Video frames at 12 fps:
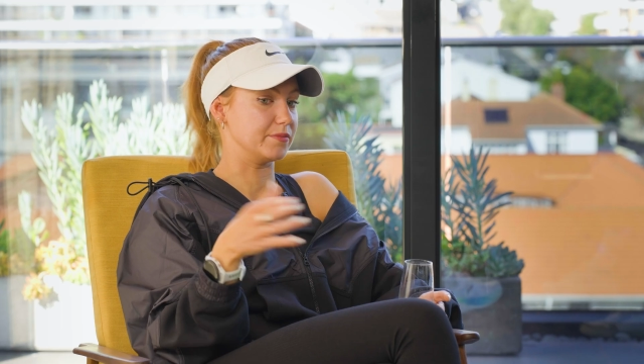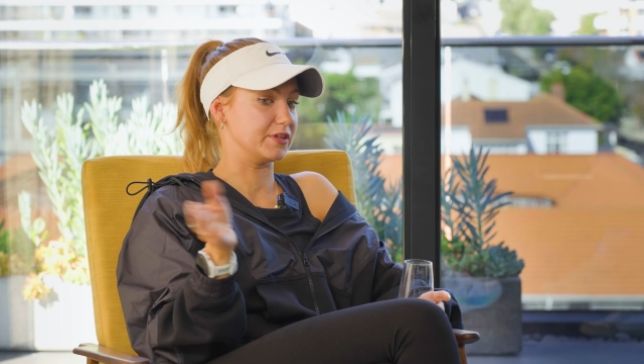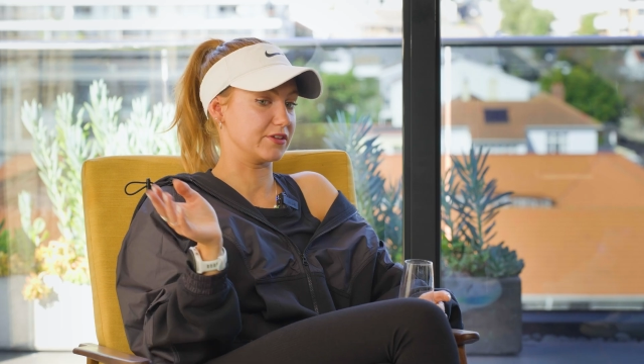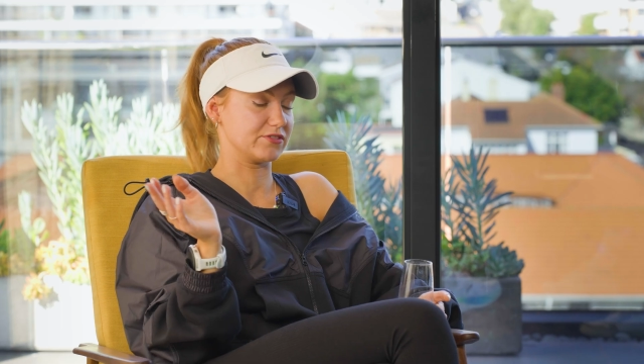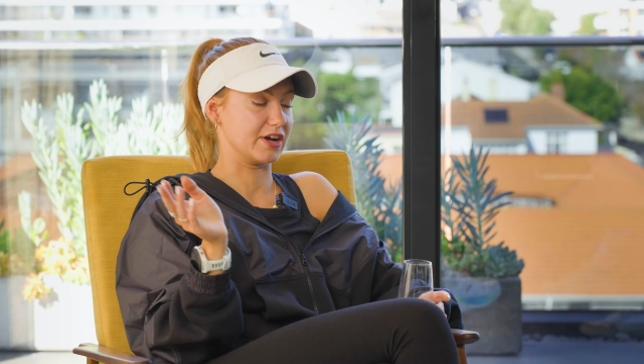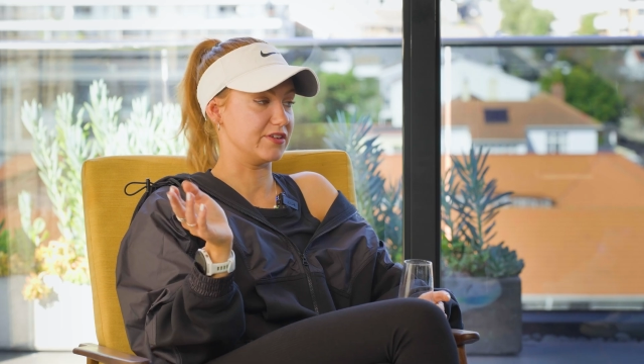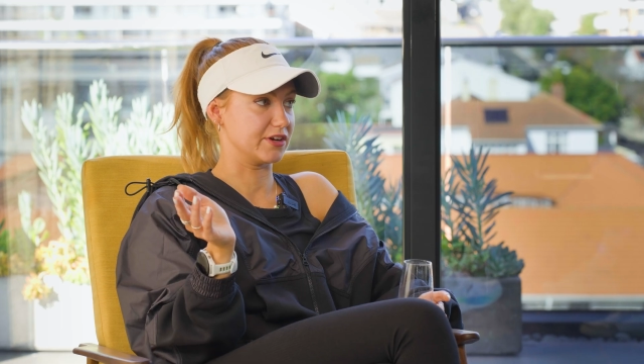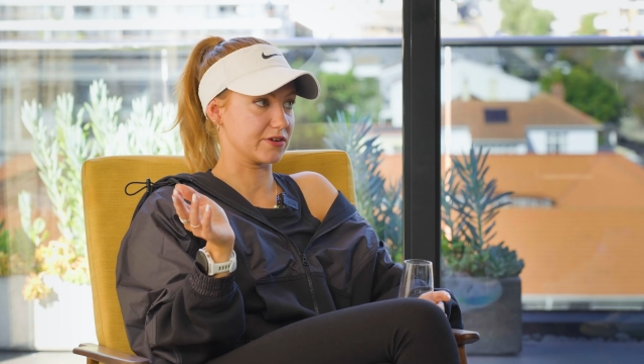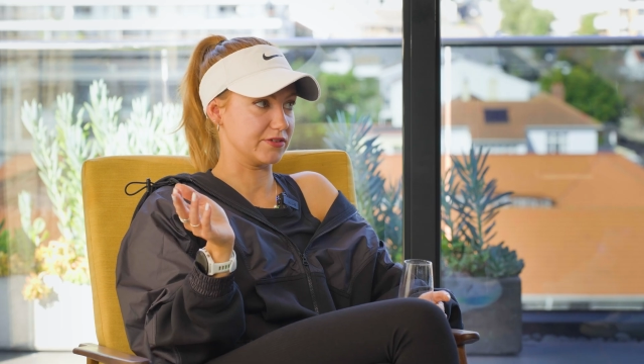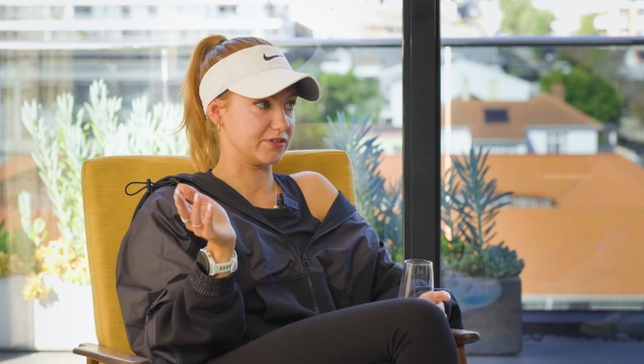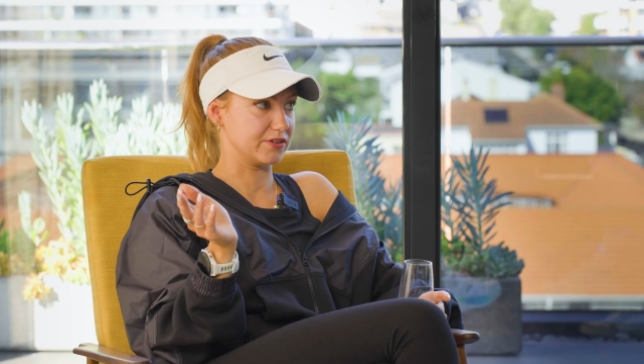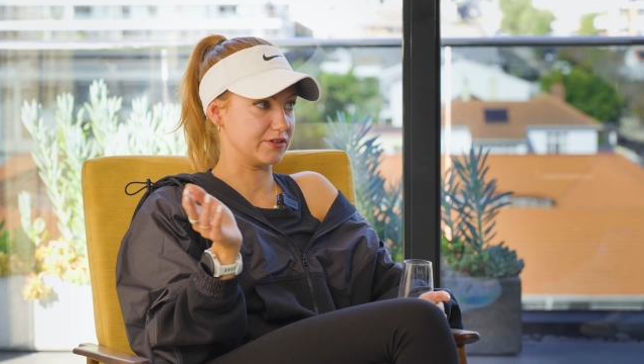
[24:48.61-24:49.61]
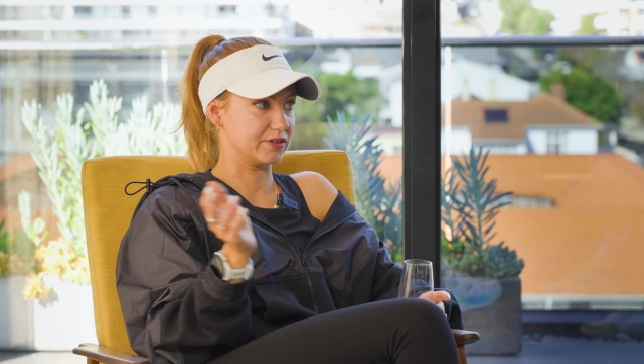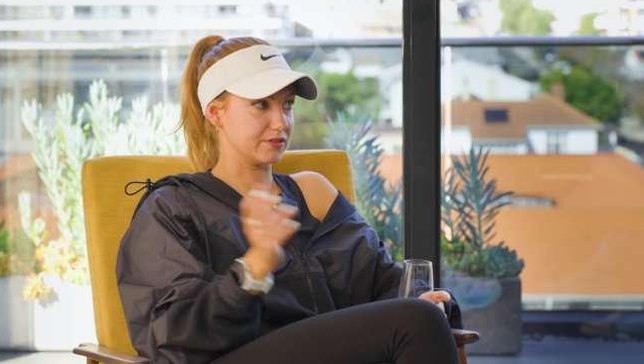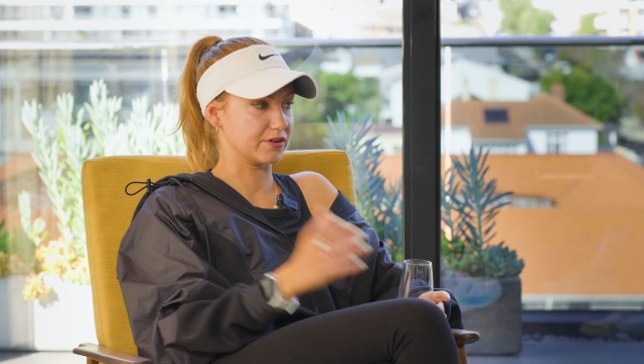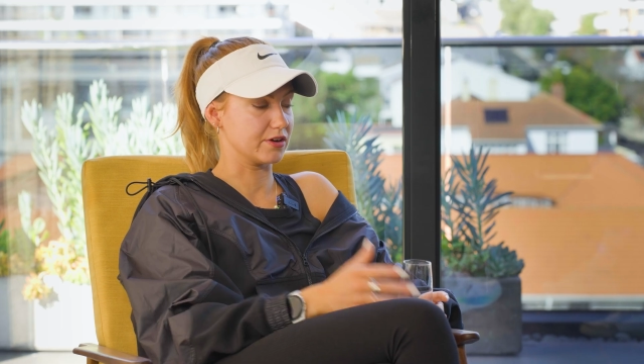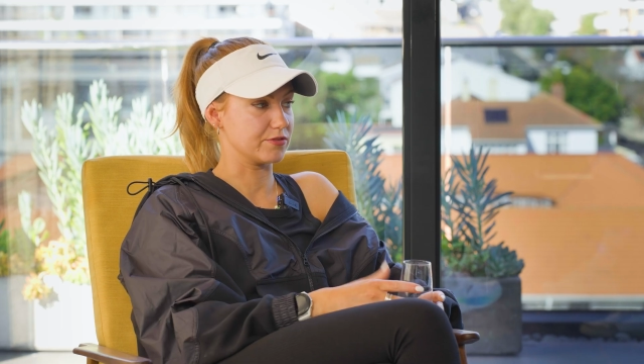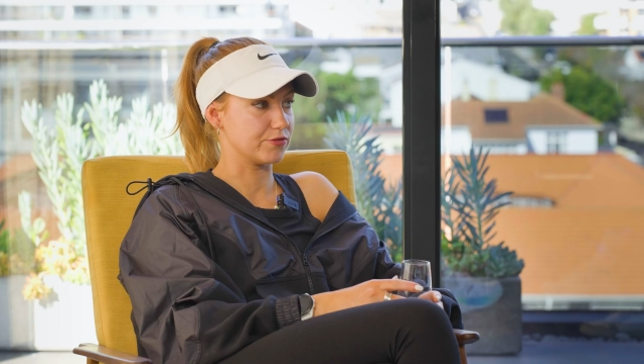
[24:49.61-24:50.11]
to be the strategy I continue
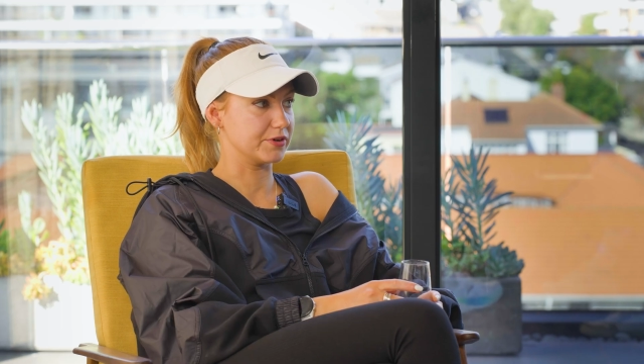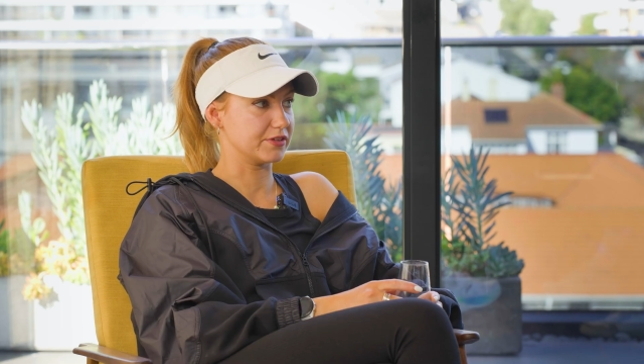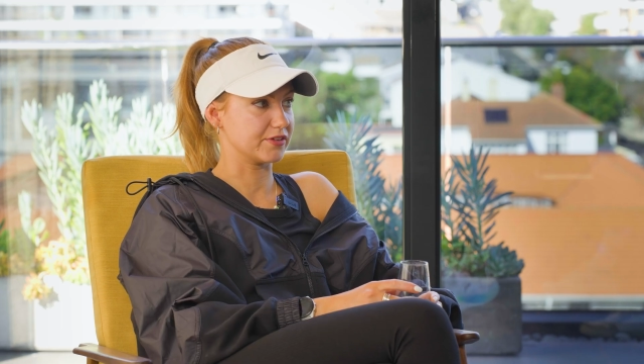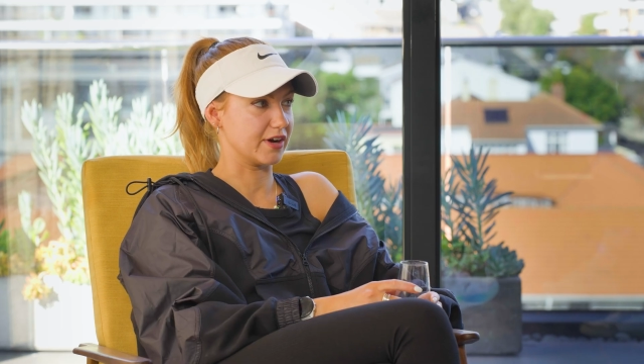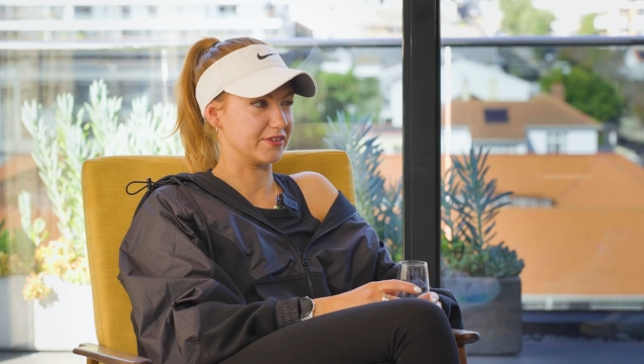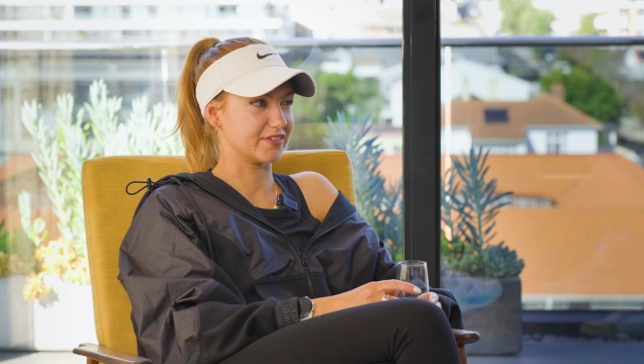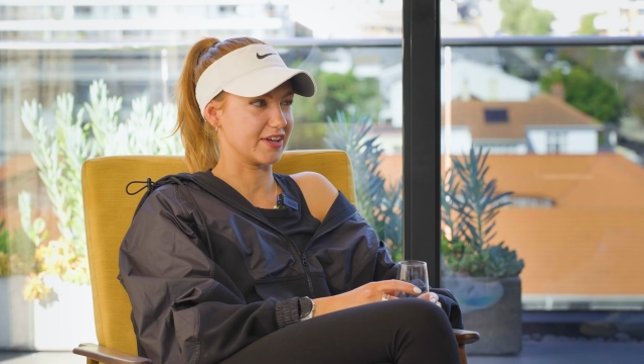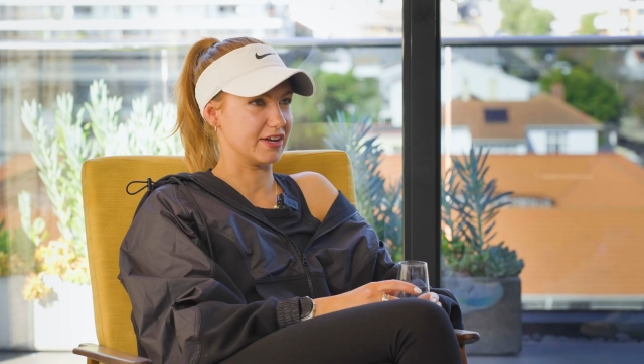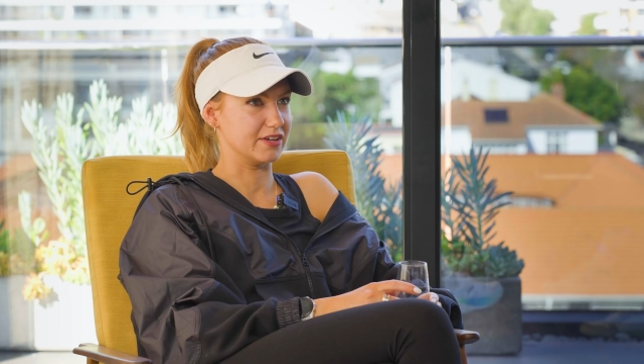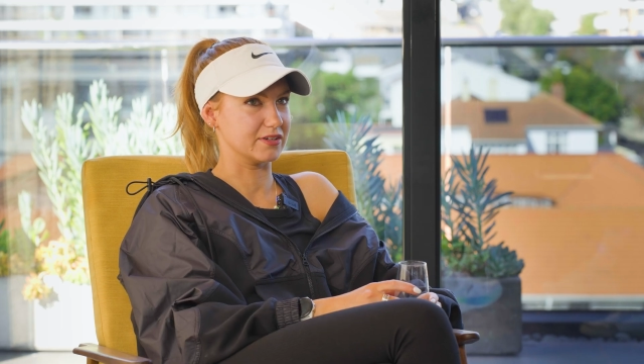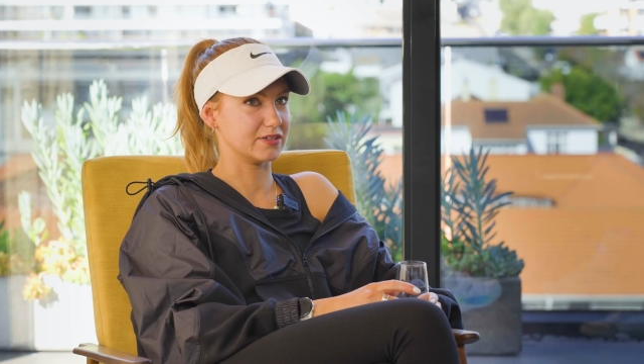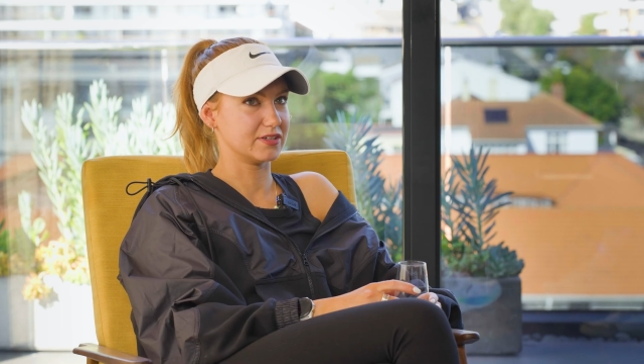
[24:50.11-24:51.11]
going forward. So I'd say